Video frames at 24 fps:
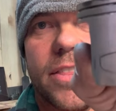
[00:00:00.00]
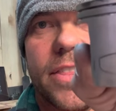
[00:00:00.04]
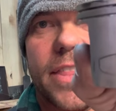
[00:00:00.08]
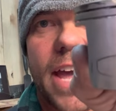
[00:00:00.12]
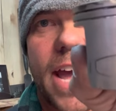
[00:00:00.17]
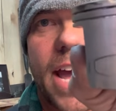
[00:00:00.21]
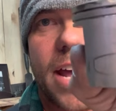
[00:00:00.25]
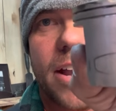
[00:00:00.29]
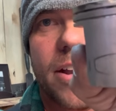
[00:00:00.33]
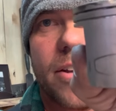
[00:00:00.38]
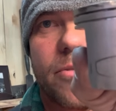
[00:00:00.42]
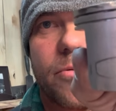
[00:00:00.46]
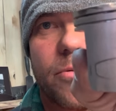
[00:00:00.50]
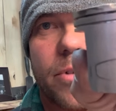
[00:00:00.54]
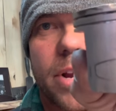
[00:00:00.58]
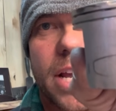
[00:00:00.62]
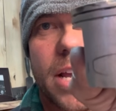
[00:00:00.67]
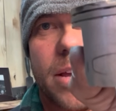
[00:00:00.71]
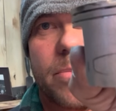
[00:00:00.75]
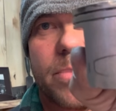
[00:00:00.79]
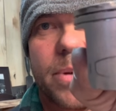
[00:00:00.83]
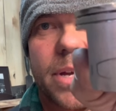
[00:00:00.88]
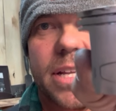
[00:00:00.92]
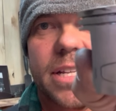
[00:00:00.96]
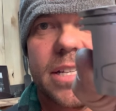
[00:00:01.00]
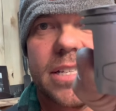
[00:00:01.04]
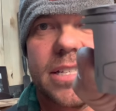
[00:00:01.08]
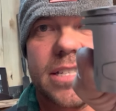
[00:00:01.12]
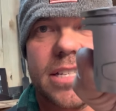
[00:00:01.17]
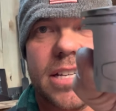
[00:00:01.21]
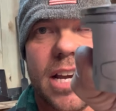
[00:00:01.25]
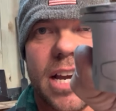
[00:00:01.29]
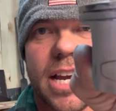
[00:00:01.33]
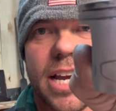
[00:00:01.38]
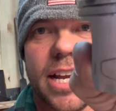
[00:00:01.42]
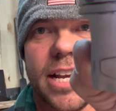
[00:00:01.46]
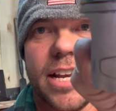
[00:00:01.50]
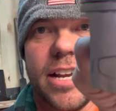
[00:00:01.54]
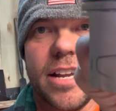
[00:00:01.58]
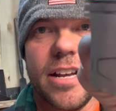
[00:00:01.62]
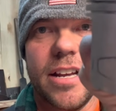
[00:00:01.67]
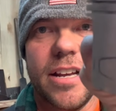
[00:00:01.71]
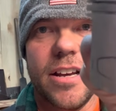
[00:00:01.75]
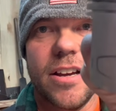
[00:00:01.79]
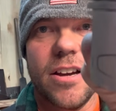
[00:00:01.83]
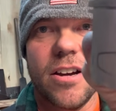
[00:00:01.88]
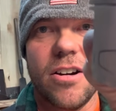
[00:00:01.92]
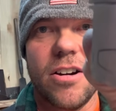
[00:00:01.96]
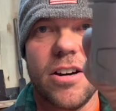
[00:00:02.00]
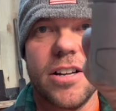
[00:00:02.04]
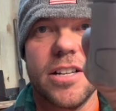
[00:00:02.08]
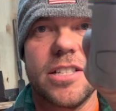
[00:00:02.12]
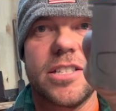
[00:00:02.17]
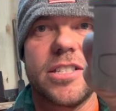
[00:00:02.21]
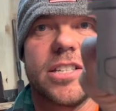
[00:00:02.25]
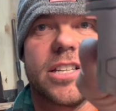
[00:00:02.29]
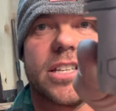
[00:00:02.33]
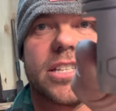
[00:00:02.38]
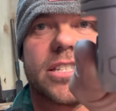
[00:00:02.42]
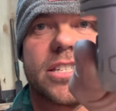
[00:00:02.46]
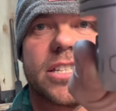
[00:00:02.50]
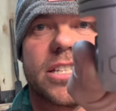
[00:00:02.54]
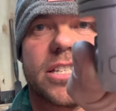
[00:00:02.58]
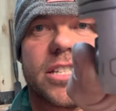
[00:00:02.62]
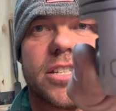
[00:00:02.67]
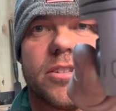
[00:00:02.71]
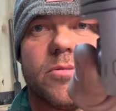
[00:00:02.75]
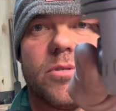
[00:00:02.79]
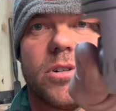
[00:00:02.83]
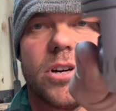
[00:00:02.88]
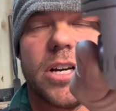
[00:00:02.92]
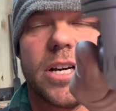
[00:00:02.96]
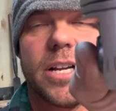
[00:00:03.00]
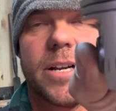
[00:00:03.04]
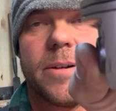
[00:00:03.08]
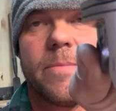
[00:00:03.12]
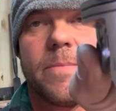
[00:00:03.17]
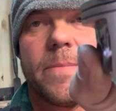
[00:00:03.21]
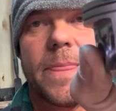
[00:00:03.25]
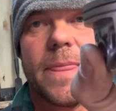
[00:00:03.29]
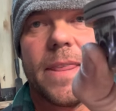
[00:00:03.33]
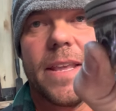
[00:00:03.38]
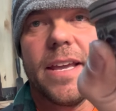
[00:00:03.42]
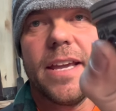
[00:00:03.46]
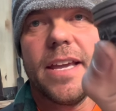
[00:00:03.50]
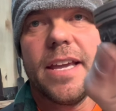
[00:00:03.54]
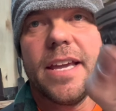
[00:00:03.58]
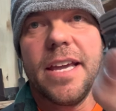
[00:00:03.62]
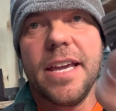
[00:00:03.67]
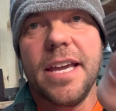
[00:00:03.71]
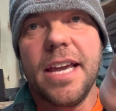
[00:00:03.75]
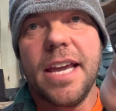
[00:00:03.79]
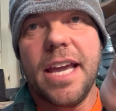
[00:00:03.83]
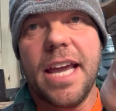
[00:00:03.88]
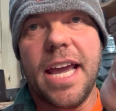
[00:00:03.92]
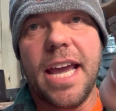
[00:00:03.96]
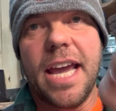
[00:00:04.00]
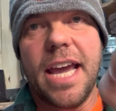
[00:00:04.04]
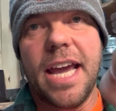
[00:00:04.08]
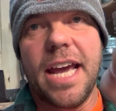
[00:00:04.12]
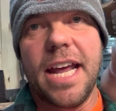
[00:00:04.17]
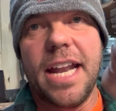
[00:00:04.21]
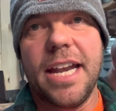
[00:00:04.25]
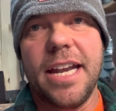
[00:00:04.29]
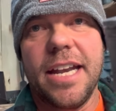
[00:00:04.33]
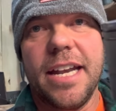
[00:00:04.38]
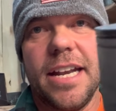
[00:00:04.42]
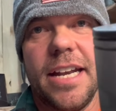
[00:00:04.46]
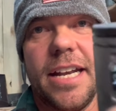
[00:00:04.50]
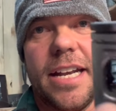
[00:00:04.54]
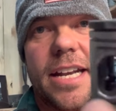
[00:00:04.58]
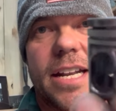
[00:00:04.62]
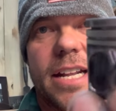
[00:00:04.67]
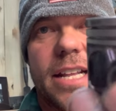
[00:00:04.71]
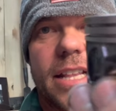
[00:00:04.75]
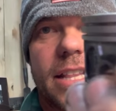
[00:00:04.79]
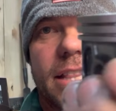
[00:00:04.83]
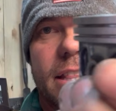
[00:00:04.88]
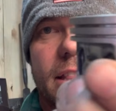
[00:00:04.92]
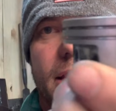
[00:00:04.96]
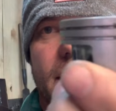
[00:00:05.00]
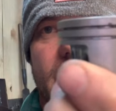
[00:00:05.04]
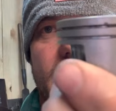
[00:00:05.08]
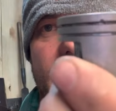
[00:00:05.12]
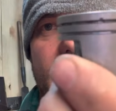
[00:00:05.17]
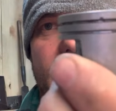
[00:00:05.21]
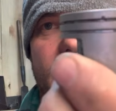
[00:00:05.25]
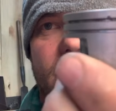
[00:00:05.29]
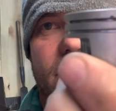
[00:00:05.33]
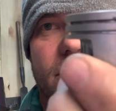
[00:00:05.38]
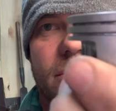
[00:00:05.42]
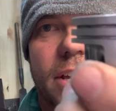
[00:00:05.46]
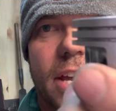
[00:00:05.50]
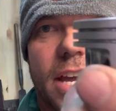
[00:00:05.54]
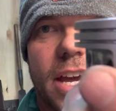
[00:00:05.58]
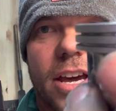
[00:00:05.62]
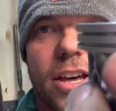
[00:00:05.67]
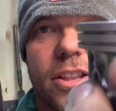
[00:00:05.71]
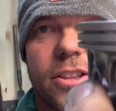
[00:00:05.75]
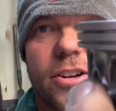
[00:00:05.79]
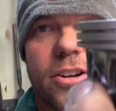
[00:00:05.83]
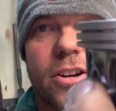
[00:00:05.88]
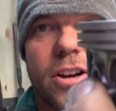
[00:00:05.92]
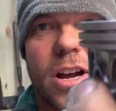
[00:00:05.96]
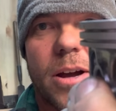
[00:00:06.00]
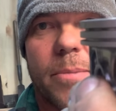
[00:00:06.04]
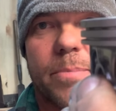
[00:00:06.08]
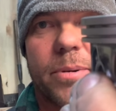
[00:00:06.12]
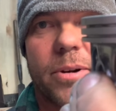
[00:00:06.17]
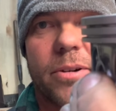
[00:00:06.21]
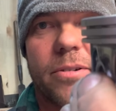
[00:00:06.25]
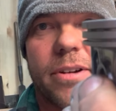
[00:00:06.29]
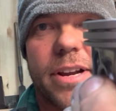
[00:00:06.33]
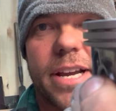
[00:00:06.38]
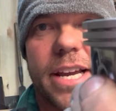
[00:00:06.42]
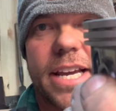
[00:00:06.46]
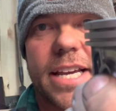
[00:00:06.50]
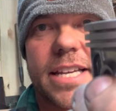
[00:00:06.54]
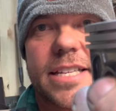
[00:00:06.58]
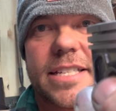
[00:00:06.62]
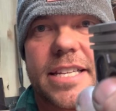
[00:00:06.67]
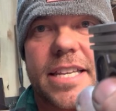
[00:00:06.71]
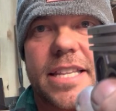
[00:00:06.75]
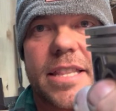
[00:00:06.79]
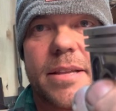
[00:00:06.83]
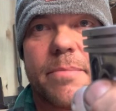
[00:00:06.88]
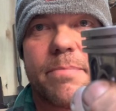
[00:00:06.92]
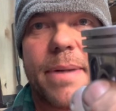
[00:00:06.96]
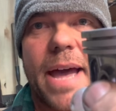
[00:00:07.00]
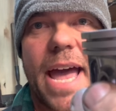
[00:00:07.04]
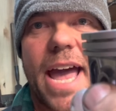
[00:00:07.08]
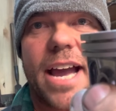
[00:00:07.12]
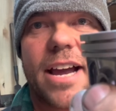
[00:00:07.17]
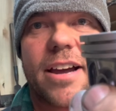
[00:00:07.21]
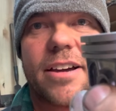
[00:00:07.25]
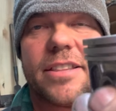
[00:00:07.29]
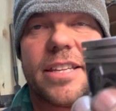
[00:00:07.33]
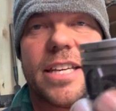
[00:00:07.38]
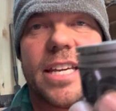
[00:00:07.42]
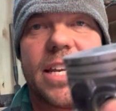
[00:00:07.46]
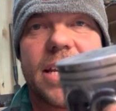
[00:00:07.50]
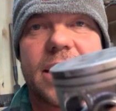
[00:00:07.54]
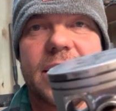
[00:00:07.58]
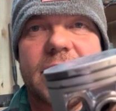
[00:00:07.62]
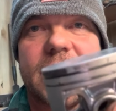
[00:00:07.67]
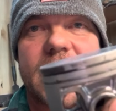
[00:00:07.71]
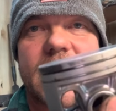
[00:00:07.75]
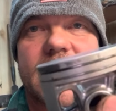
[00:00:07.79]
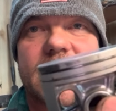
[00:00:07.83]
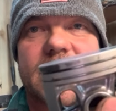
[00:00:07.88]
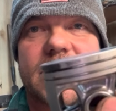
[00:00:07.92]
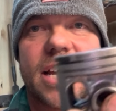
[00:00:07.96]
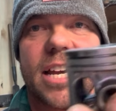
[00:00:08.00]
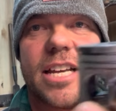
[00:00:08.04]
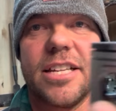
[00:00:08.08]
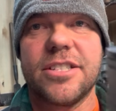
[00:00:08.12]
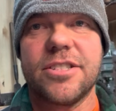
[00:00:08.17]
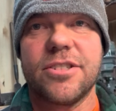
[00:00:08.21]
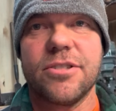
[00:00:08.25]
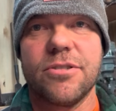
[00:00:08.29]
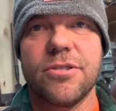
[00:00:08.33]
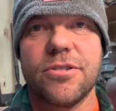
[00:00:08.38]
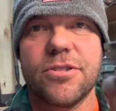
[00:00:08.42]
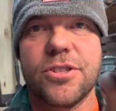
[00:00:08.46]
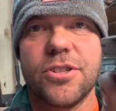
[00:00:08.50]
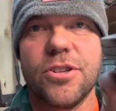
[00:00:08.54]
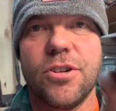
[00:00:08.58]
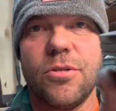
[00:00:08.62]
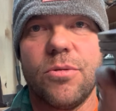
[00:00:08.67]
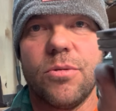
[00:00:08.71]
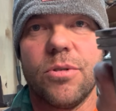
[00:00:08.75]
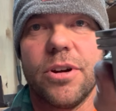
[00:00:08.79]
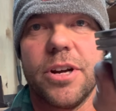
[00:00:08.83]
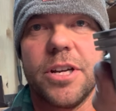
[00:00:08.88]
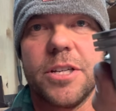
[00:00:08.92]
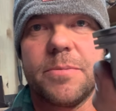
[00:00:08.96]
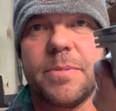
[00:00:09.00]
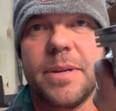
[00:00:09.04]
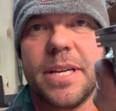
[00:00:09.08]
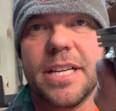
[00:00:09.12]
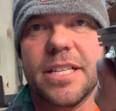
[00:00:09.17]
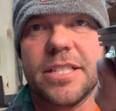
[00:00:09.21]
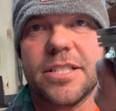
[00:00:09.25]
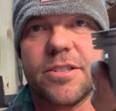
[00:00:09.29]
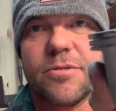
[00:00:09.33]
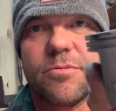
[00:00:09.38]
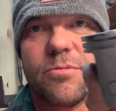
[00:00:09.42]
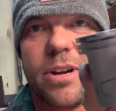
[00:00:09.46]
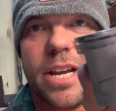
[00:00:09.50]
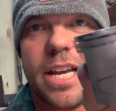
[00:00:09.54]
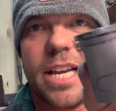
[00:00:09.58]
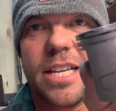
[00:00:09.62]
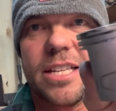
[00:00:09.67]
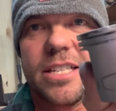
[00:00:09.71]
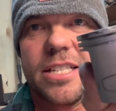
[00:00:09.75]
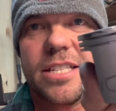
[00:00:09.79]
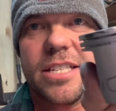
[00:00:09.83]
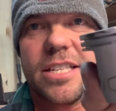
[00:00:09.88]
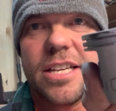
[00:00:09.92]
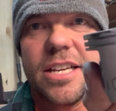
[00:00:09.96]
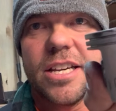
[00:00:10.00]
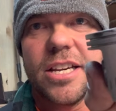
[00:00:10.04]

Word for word: that ring pin side on a 661. And you know, the other upper ring is in the back on the intake side. So there's no worries because the ring is